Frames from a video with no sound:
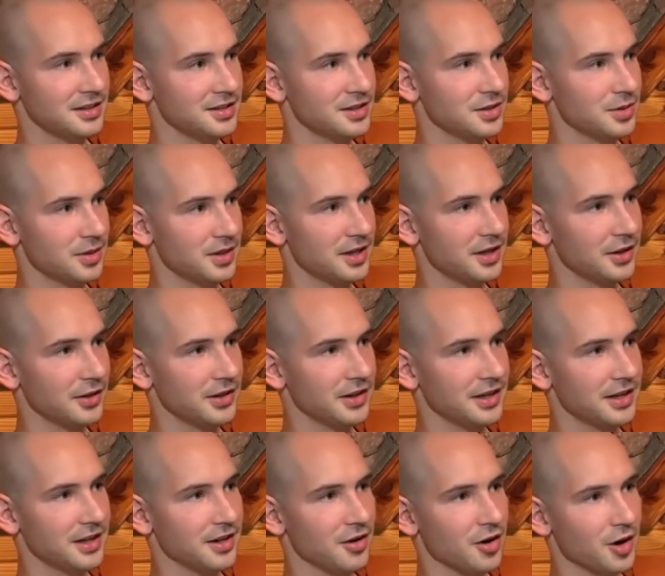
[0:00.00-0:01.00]
So
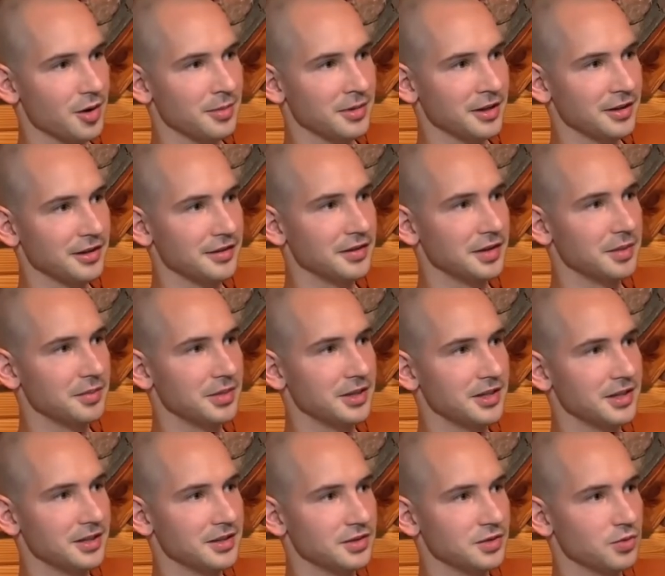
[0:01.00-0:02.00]
killing and harming living
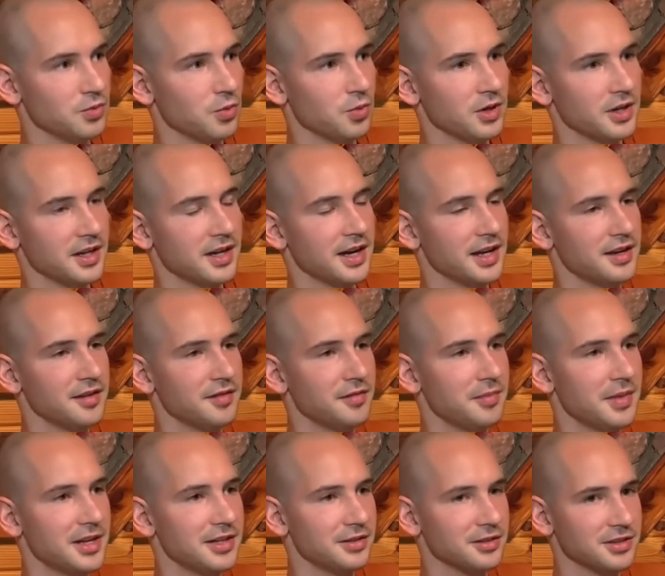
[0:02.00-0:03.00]
beings, what kind of
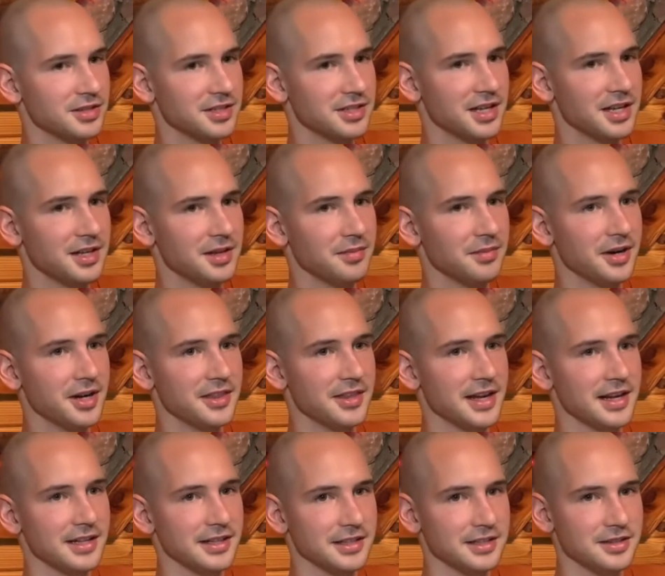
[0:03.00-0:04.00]
mental state might
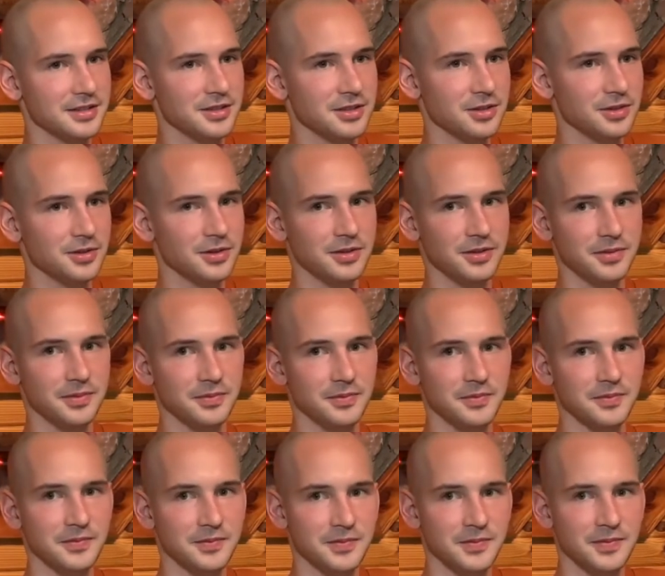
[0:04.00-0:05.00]
that lead to?
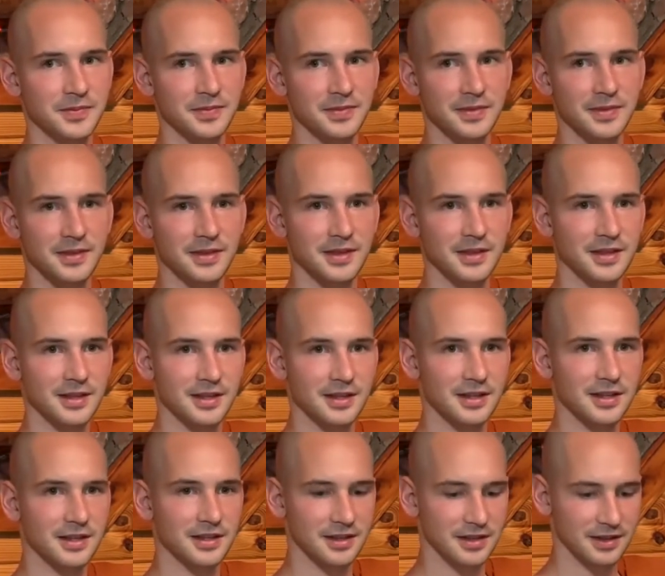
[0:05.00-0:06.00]
Aversion.
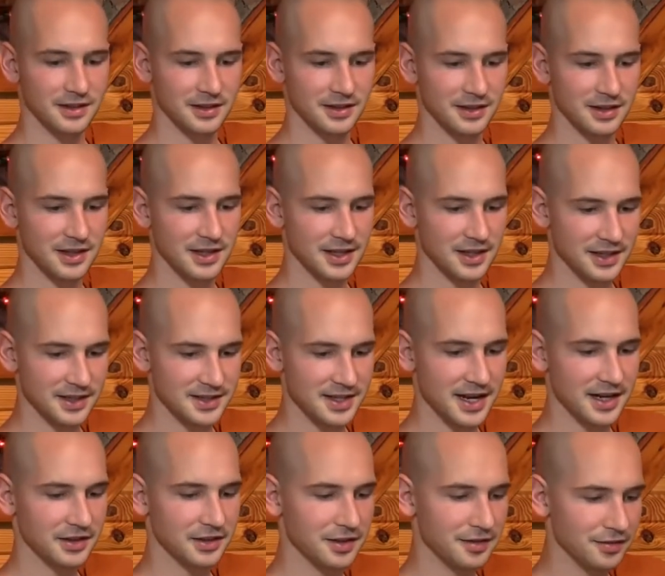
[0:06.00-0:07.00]

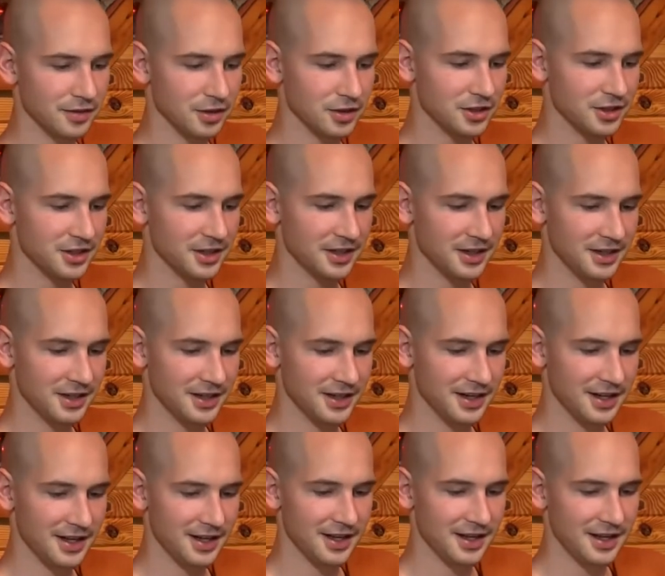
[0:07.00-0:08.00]
Exactly, aversion.
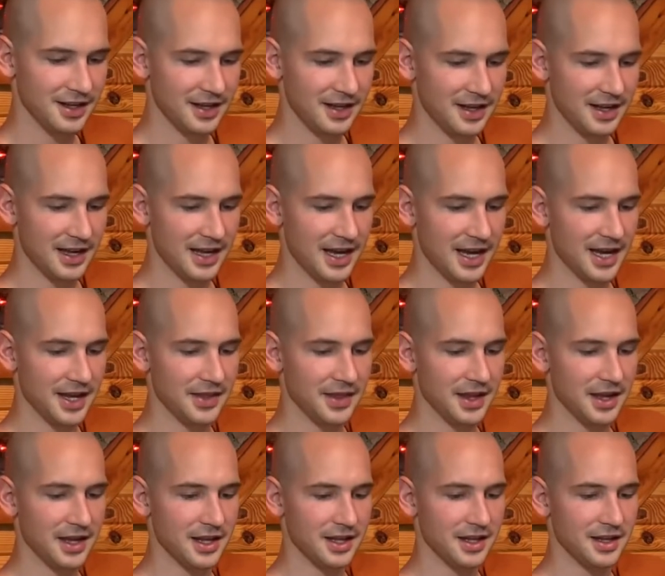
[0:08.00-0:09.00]
And
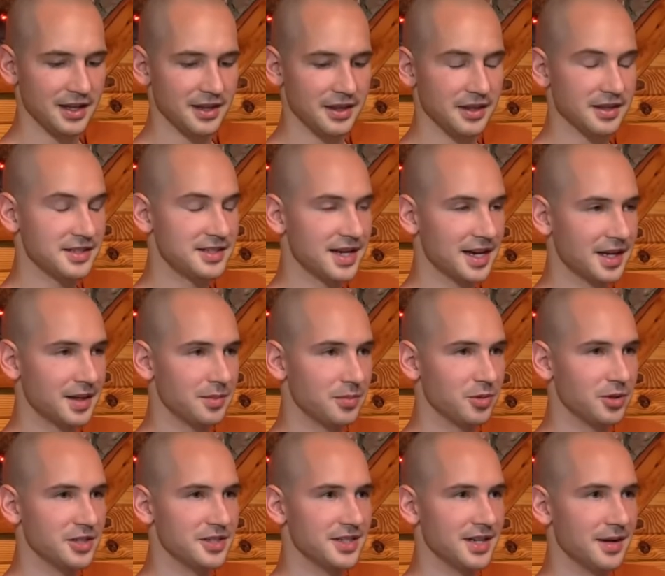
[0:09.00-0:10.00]
then the second
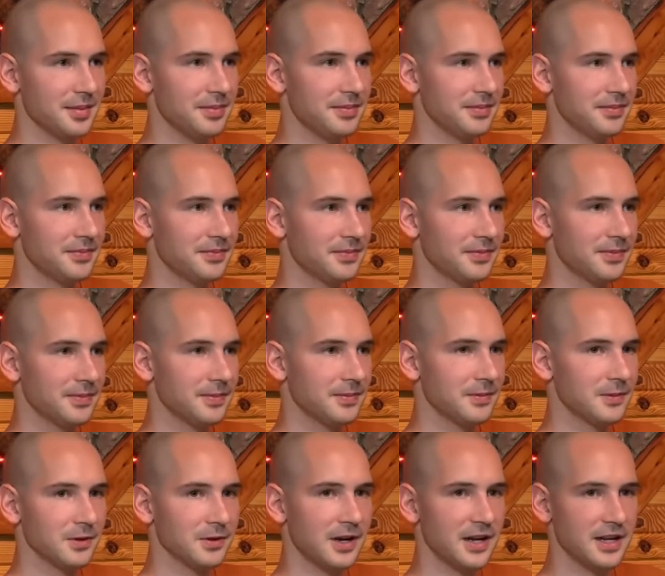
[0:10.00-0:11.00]
precept,
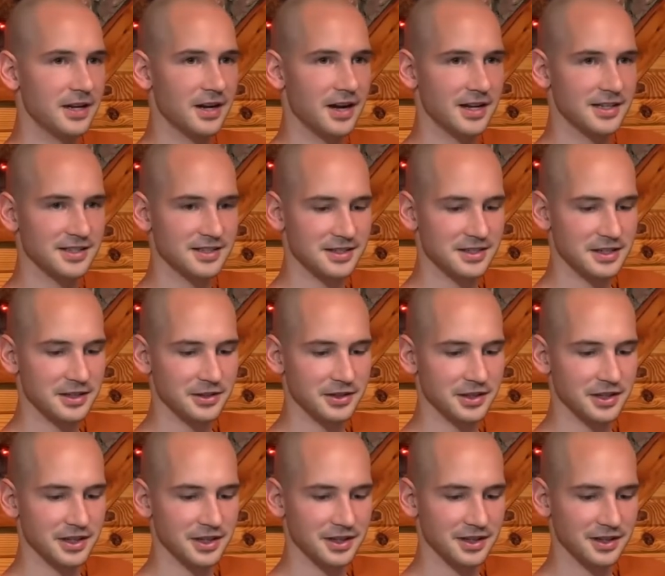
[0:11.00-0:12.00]
right, not
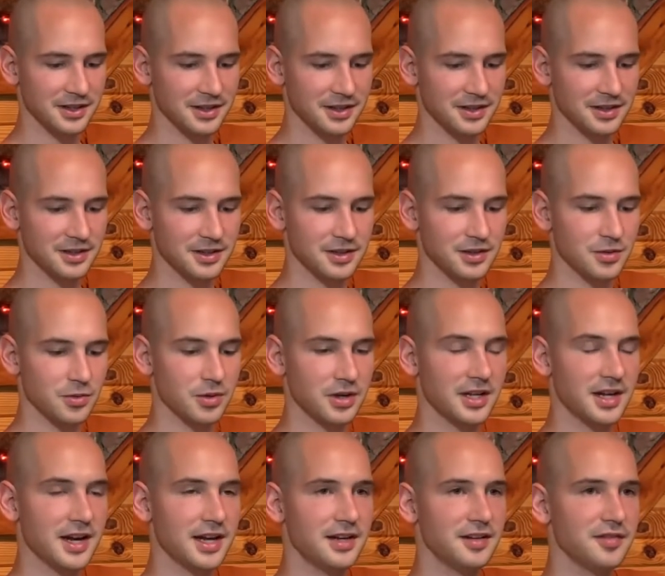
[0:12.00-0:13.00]
stealing.
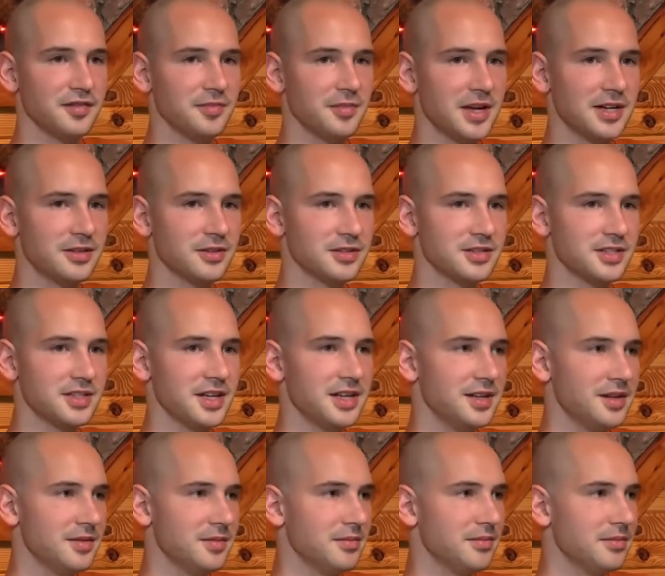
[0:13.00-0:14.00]
What kind of mental
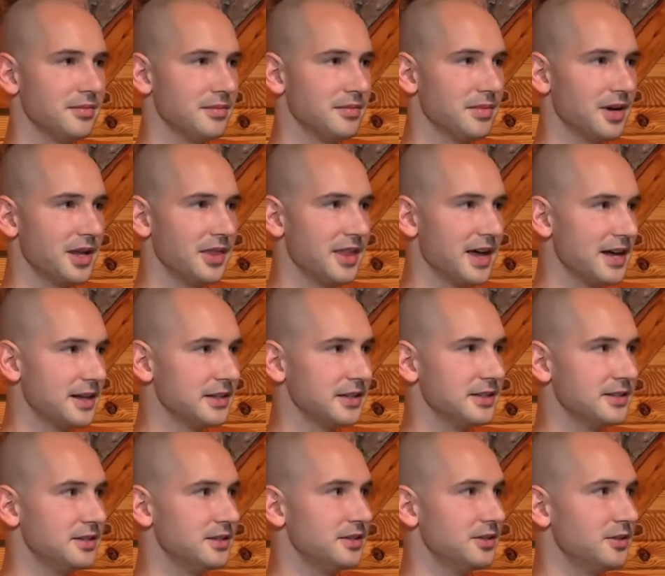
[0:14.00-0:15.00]
state might that
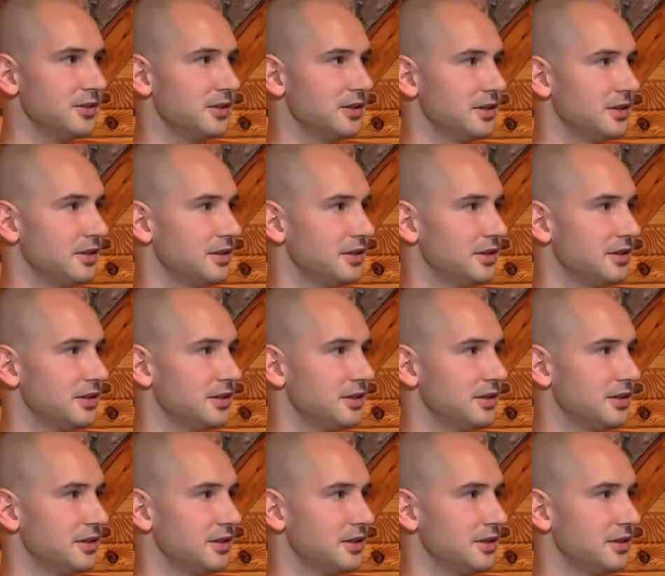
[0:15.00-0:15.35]
lead to?